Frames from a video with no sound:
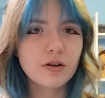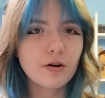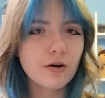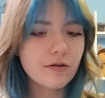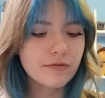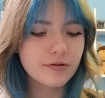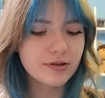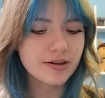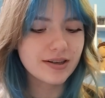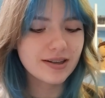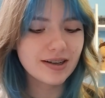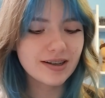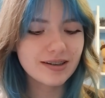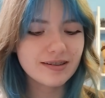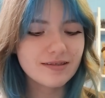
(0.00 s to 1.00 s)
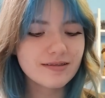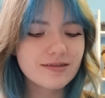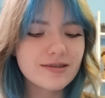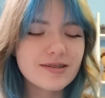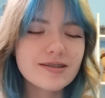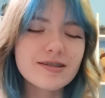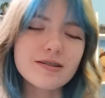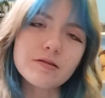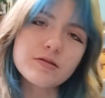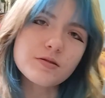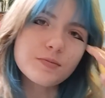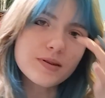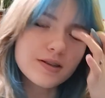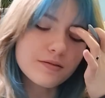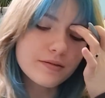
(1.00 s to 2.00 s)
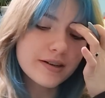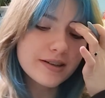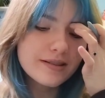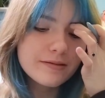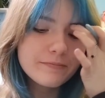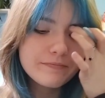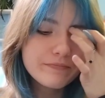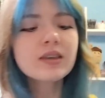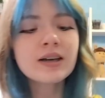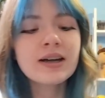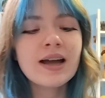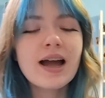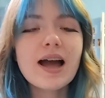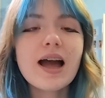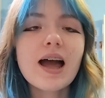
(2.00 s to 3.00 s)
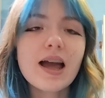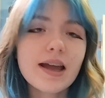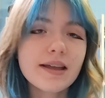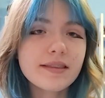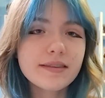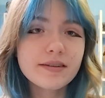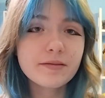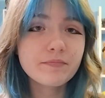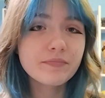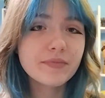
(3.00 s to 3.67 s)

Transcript: go for it. Like, they're just so sweet, right? And